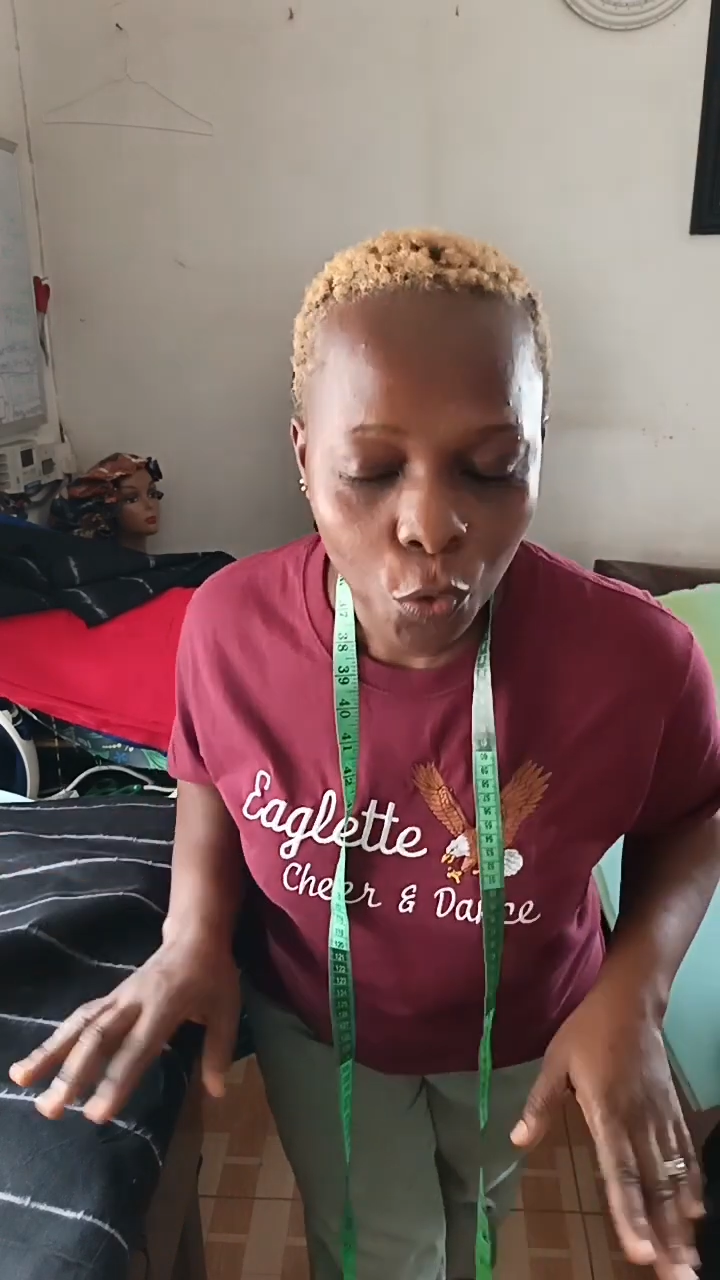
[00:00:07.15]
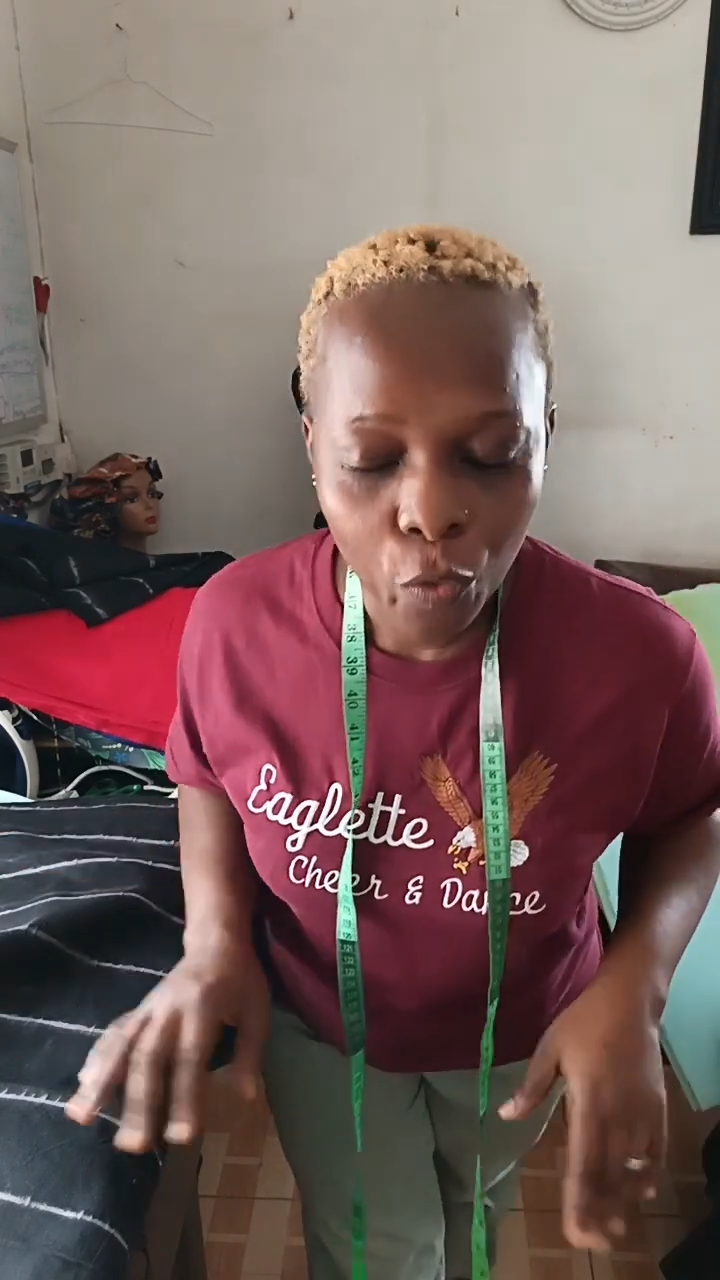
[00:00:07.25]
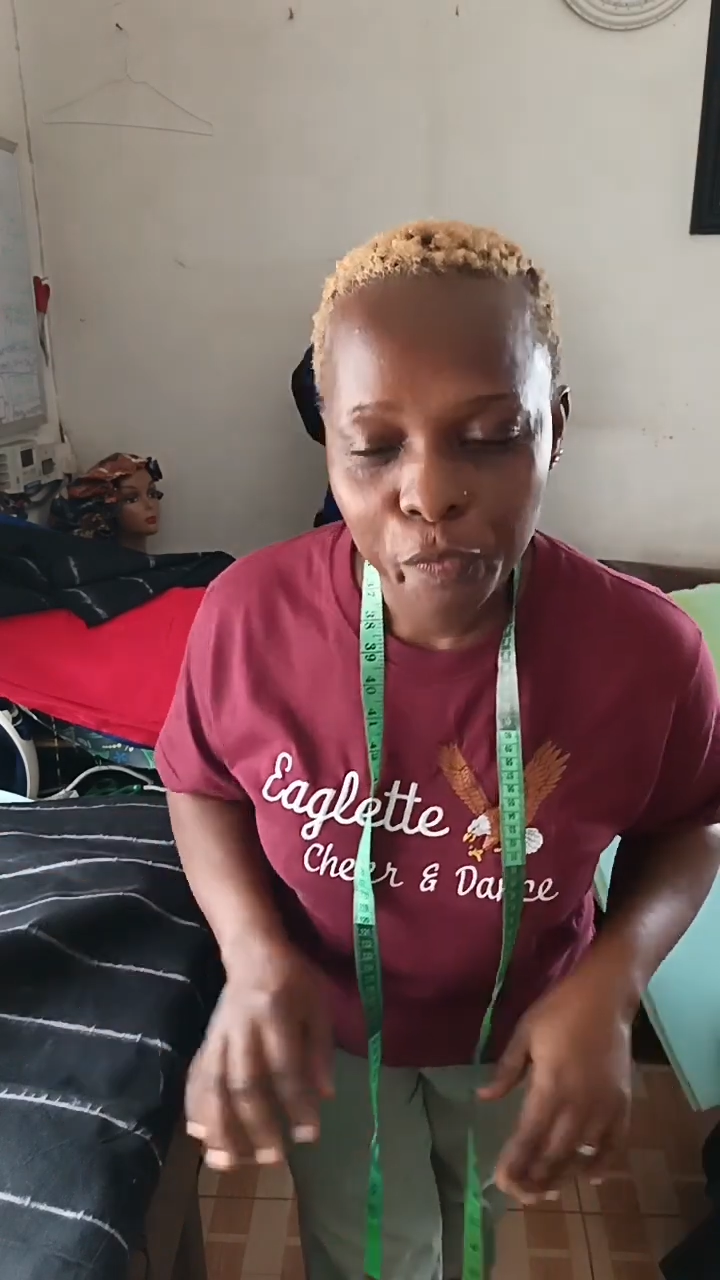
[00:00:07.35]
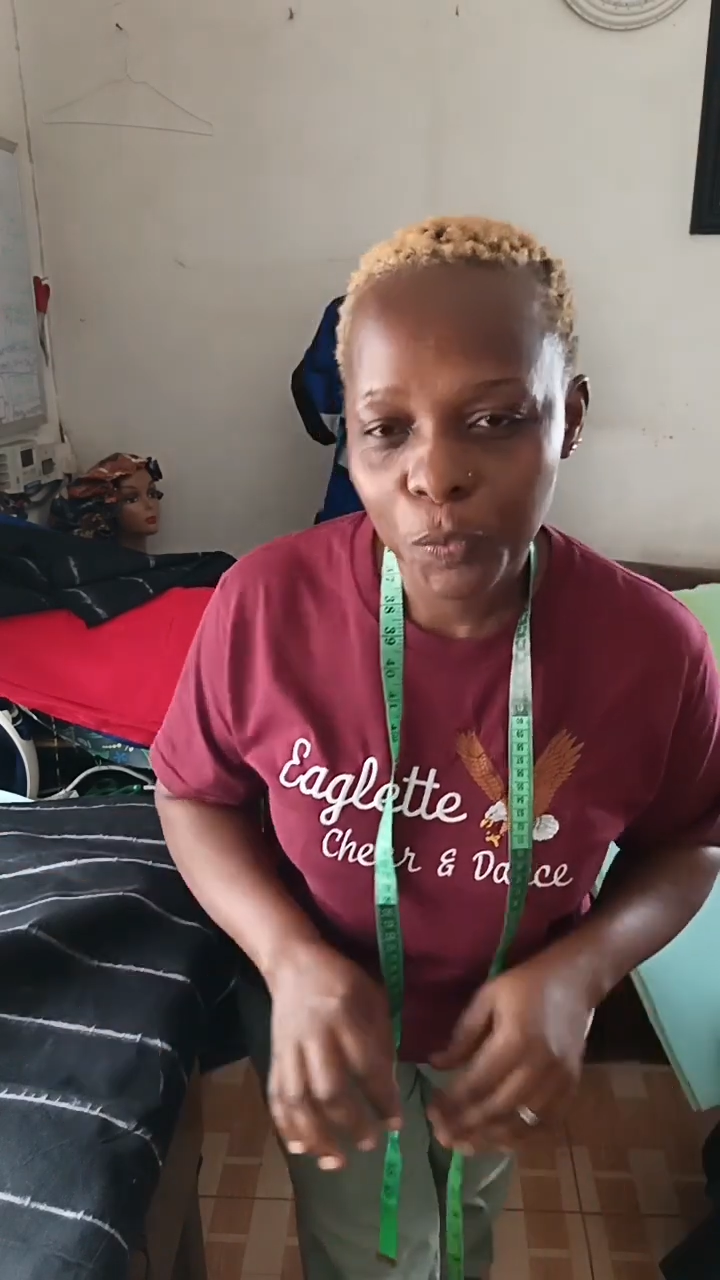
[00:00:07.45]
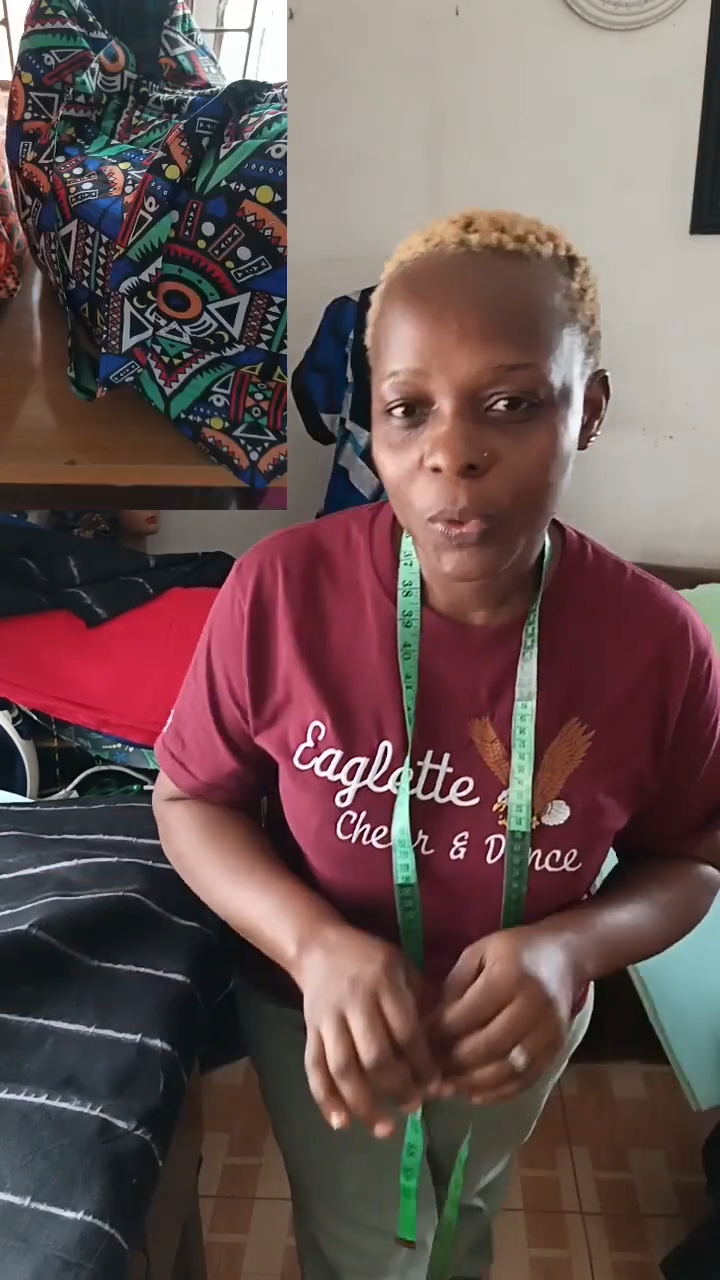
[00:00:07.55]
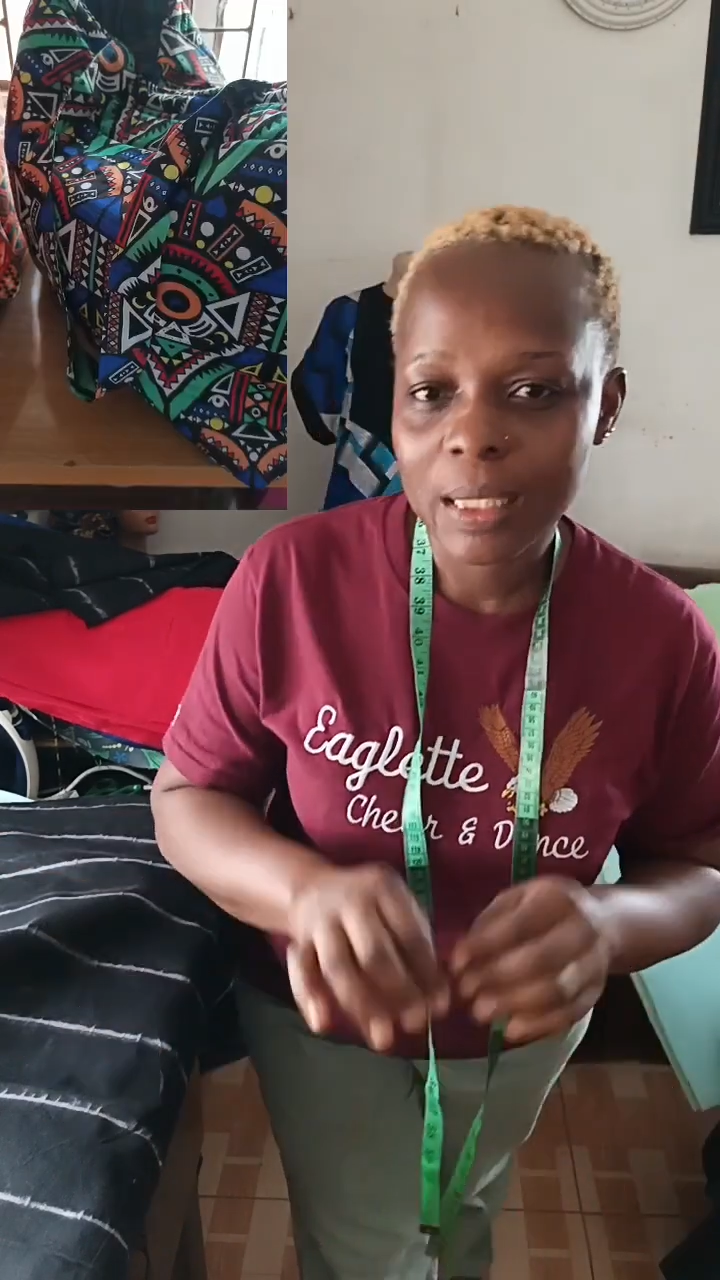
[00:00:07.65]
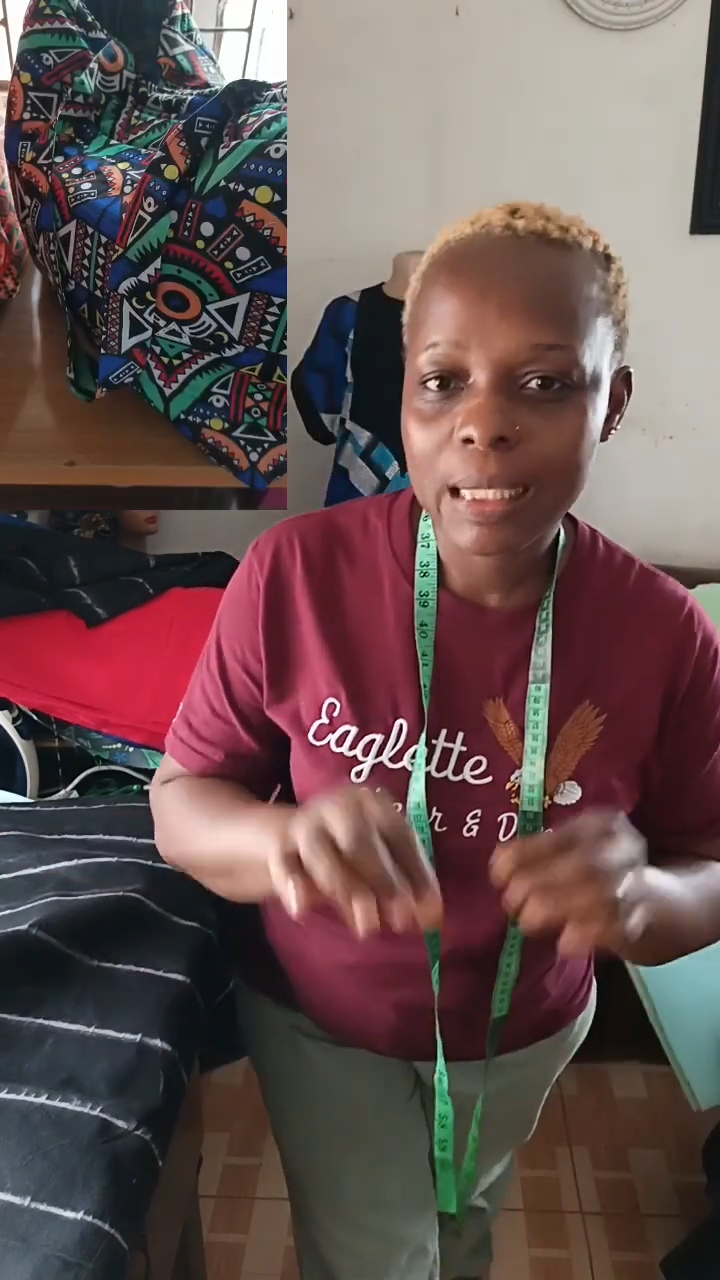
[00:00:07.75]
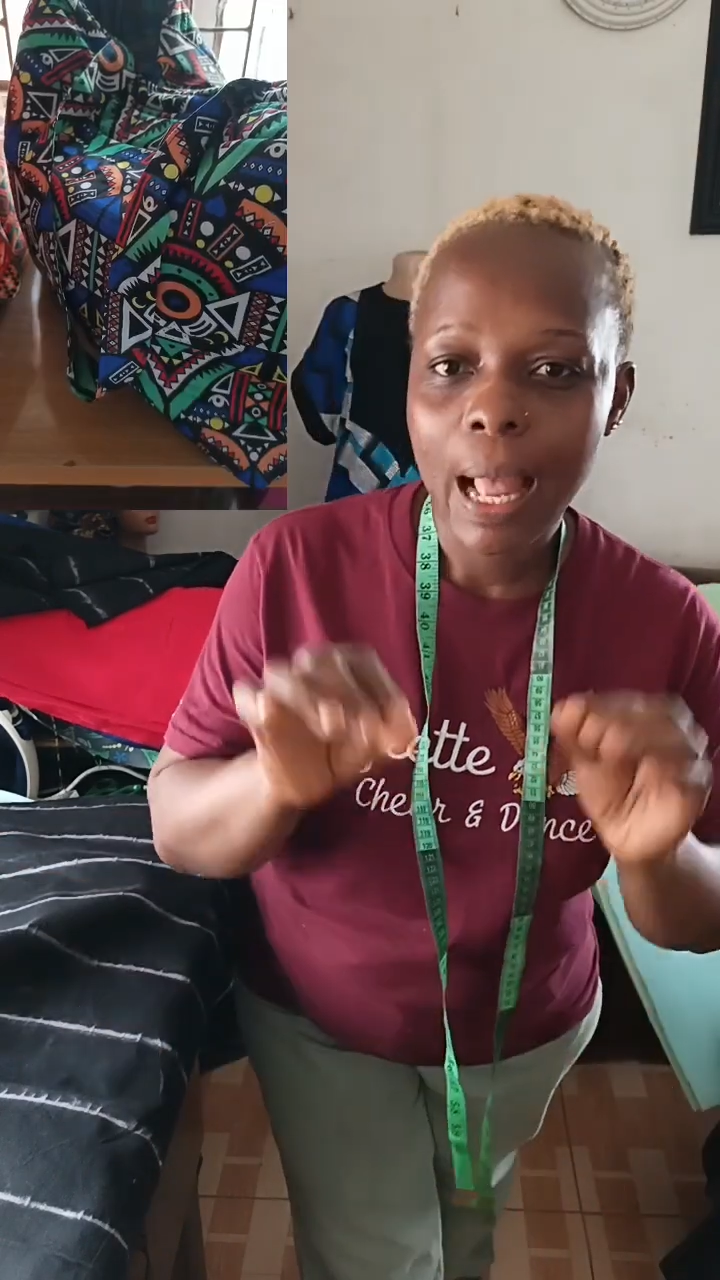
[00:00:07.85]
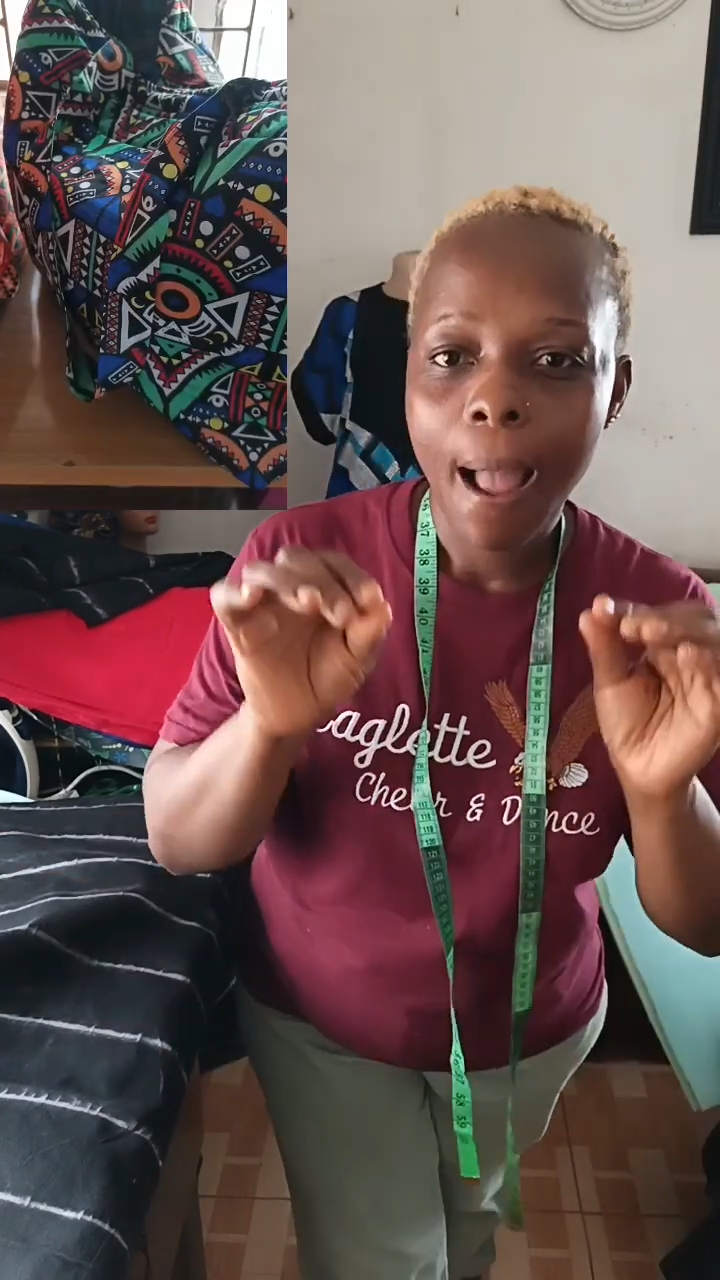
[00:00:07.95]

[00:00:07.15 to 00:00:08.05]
of what?